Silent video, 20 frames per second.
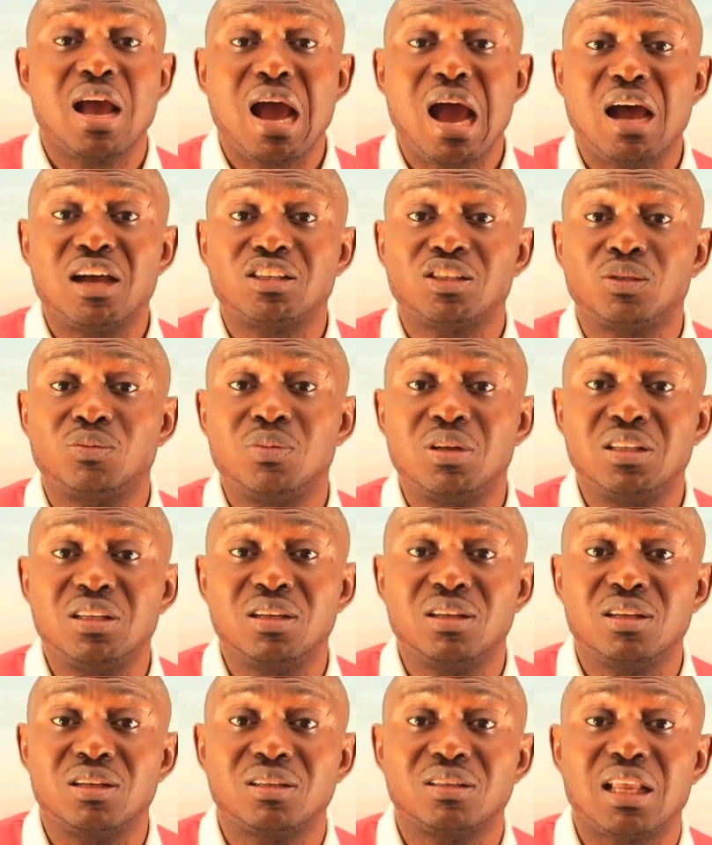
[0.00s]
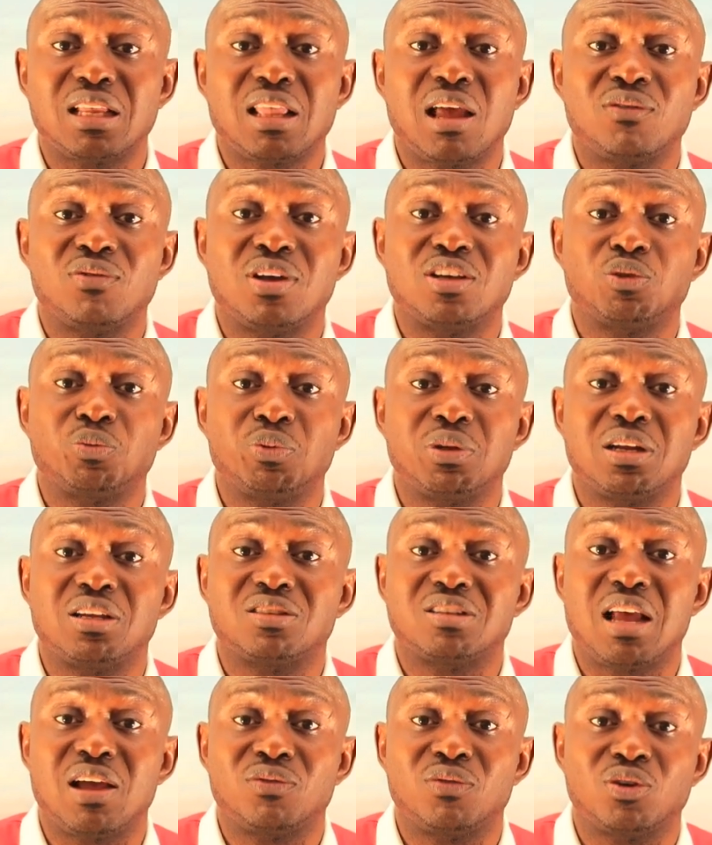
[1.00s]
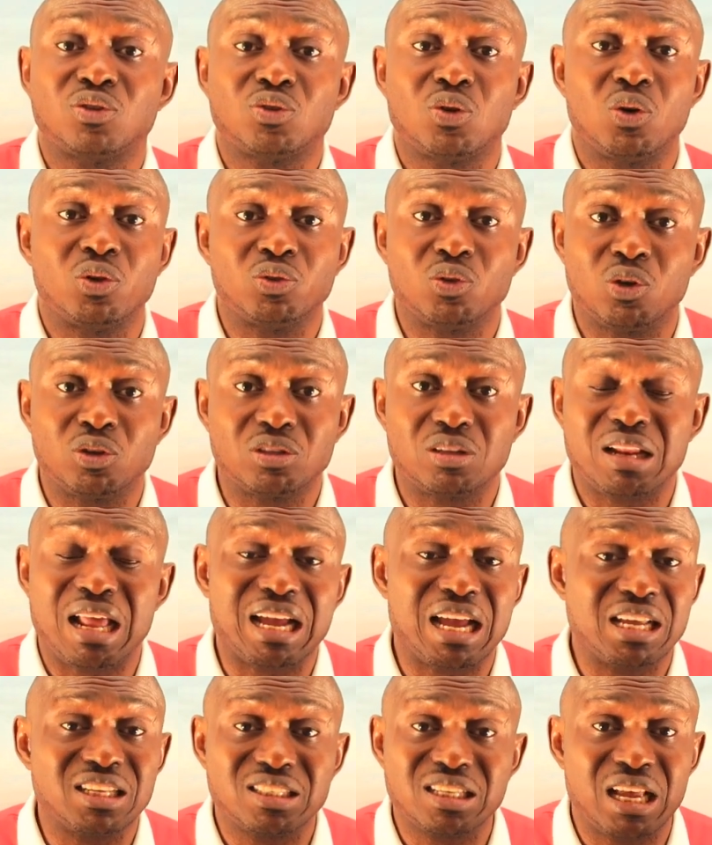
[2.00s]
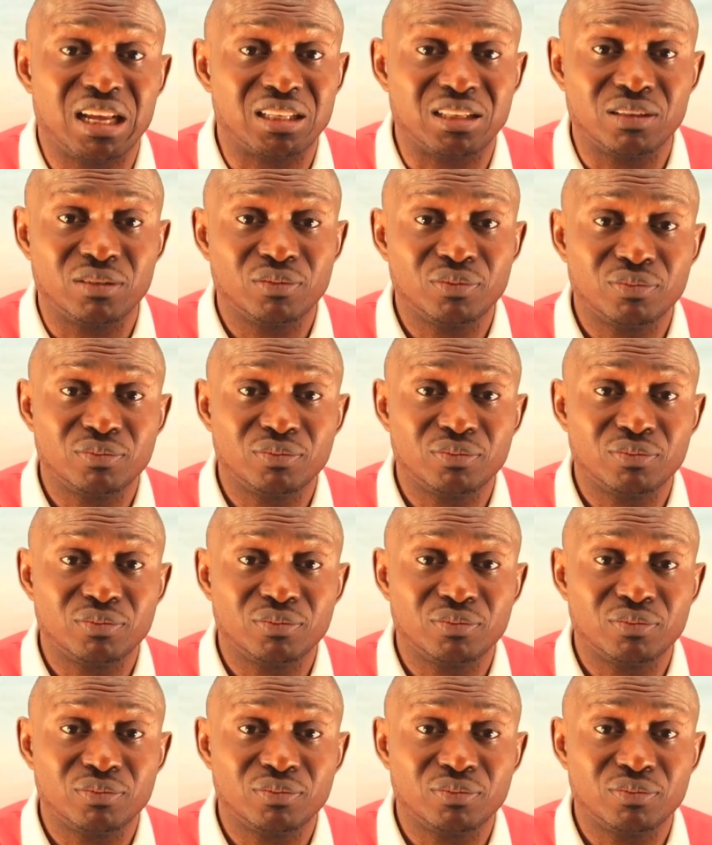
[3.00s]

as many that have experienced divorce or not. Like I said,